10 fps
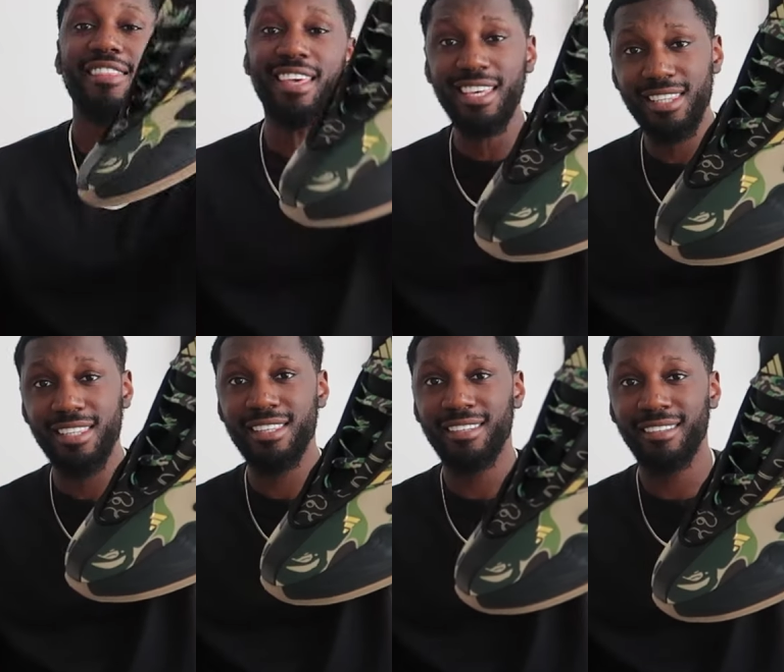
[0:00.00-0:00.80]

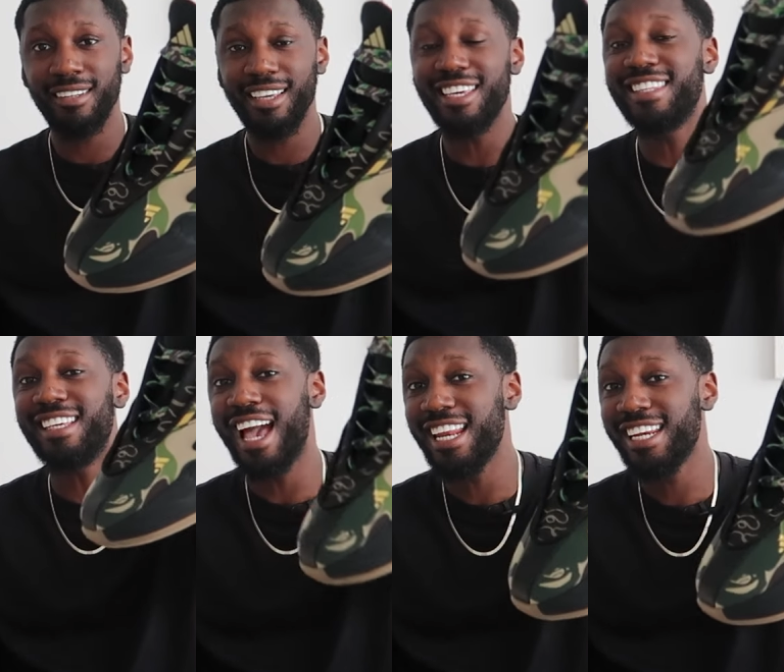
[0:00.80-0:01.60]
This is
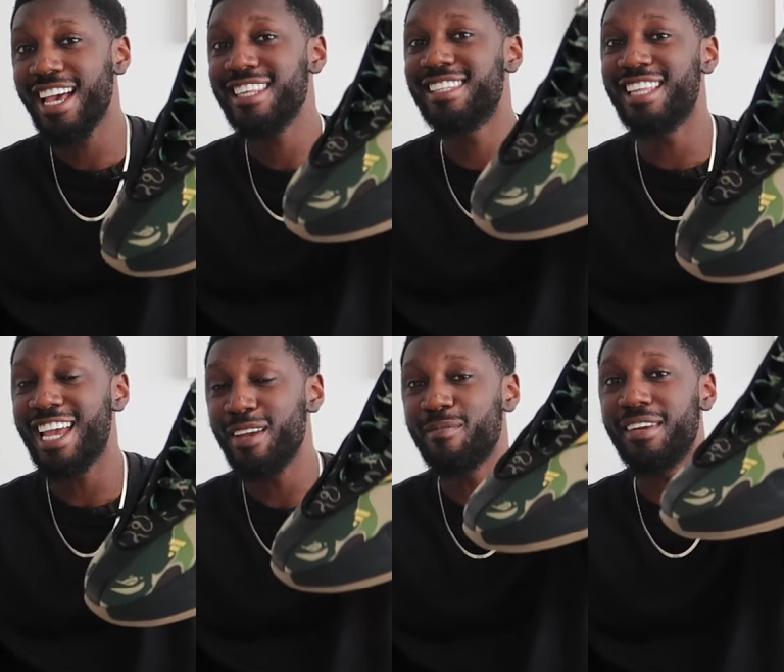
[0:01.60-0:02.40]
the Adidas
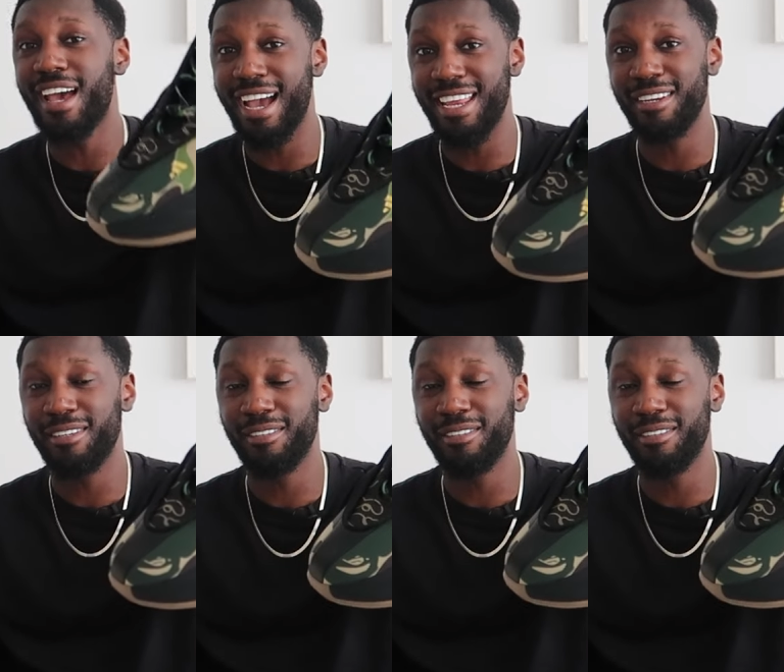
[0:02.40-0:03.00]
Dame 9.